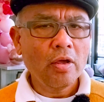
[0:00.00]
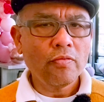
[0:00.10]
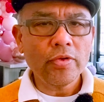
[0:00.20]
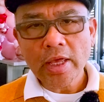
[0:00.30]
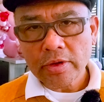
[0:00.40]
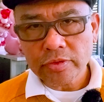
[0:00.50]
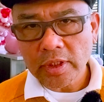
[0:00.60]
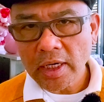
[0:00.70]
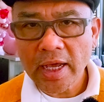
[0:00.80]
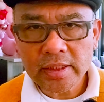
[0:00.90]
without
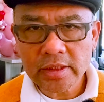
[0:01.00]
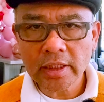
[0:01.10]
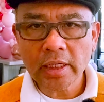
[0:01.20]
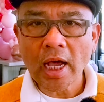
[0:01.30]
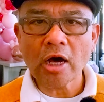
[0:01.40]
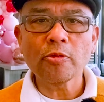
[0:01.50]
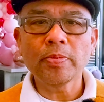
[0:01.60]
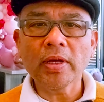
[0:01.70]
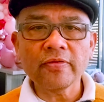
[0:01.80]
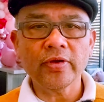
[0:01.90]
realizing how
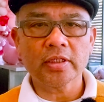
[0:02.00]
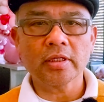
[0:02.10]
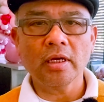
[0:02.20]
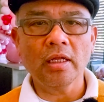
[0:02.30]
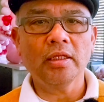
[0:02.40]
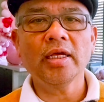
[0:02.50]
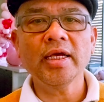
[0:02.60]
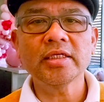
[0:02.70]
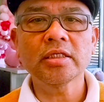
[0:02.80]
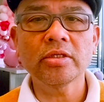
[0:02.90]
perfect Allah
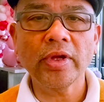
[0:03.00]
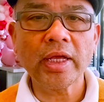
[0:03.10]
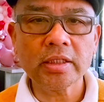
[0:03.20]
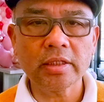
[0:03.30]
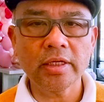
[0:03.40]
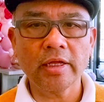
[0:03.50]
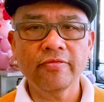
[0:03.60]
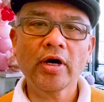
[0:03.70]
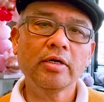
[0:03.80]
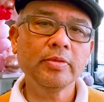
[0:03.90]
has created the
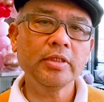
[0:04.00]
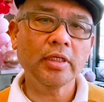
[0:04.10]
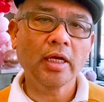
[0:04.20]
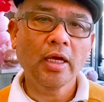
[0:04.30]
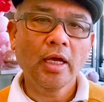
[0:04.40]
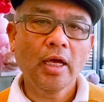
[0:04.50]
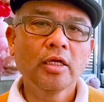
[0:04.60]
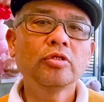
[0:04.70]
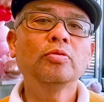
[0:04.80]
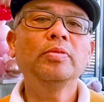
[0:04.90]
environment
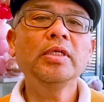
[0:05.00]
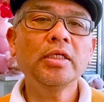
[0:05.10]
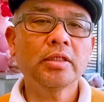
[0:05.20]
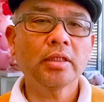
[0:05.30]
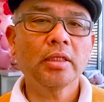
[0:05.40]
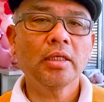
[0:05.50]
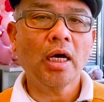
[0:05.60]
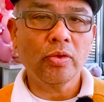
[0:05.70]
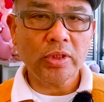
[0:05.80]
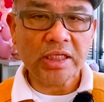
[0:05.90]
to meet
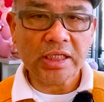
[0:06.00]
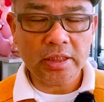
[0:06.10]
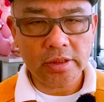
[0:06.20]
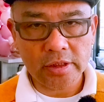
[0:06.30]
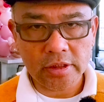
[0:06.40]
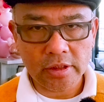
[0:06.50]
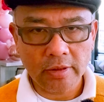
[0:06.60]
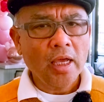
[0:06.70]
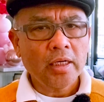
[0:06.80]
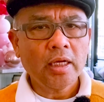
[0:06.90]
our needs.
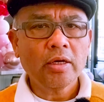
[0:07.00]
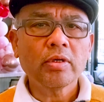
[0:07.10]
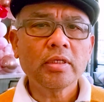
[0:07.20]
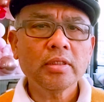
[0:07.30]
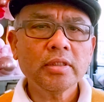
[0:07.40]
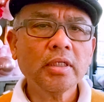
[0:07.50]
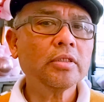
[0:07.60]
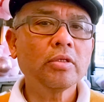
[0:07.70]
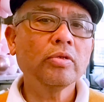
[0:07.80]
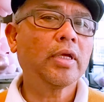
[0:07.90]
Now,
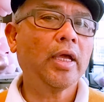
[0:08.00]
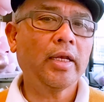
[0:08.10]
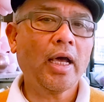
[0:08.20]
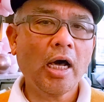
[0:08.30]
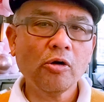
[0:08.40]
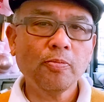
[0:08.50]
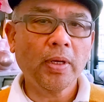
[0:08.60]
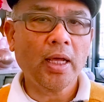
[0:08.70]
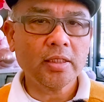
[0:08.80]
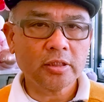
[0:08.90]
just look at how
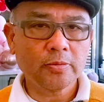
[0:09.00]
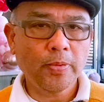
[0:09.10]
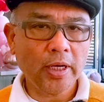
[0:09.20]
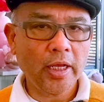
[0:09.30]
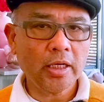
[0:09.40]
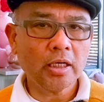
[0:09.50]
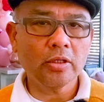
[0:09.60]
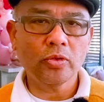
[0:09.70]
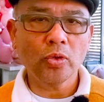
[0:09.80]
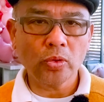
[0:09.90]
plants play
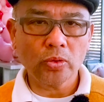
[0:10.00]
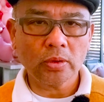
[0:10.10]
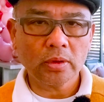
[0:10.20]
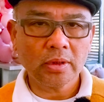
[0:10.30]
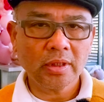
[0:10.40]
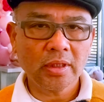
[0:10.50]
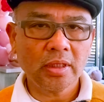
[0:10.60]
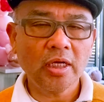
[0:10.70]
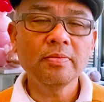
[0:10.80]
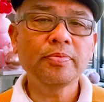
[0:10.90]
a role
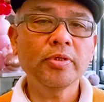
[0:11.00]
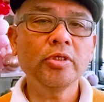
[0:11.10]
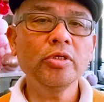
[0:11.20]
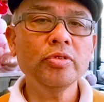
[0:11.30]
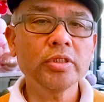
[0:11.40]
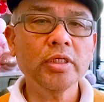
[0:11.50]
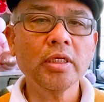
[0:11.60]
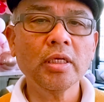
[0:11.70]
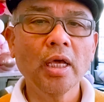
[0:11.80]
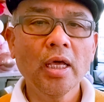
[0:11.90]
in
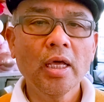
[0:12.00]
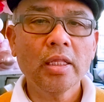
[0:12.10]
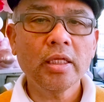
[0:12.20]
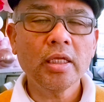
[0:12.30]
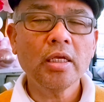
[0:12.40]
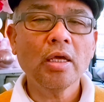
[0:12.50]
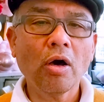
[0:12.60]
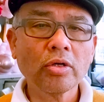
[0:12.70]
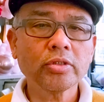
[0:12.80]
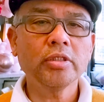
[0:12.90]
producing the
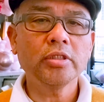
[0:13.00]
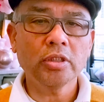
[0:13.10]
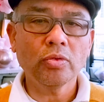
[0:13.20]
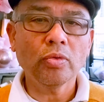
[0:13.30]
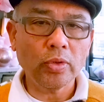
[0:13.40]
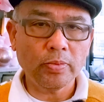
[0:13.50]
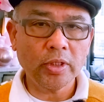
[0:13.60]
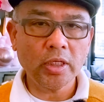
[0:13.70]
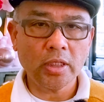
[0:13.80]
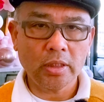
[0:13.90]
oxygen we
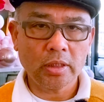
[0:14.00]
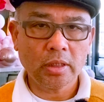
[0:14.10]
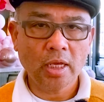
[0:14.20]
breathe